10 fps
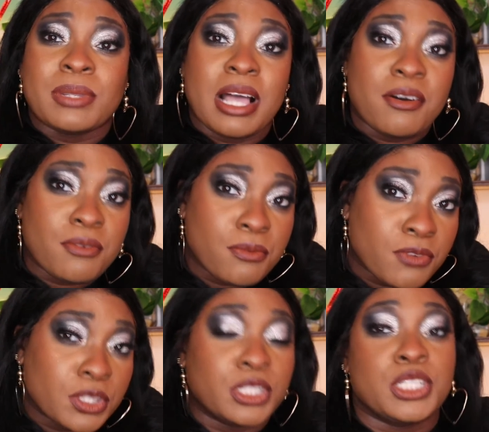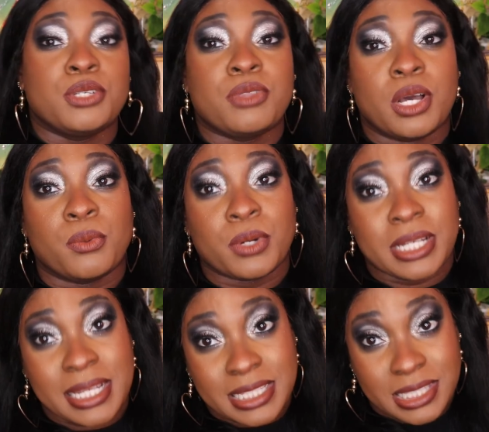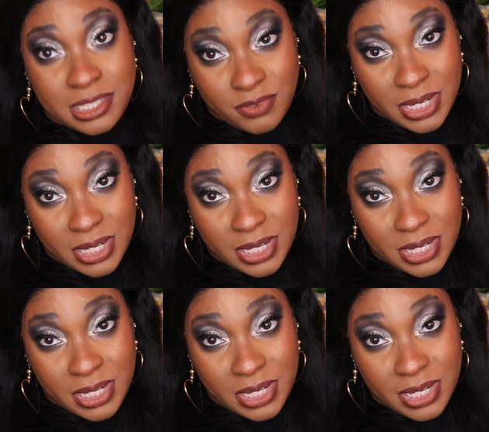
Without further ado, though, we're going to get into this